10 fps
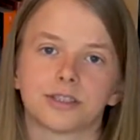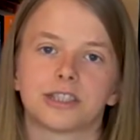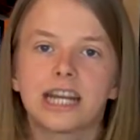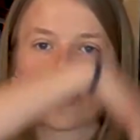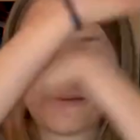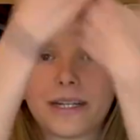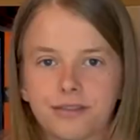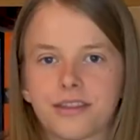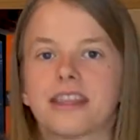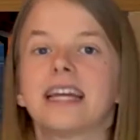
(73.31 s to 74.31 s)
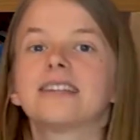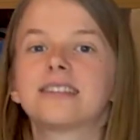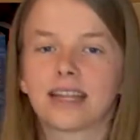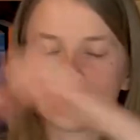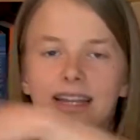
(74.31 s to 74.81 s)
to share a bit of the
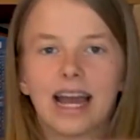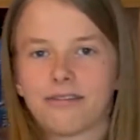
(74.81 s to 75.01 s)
things that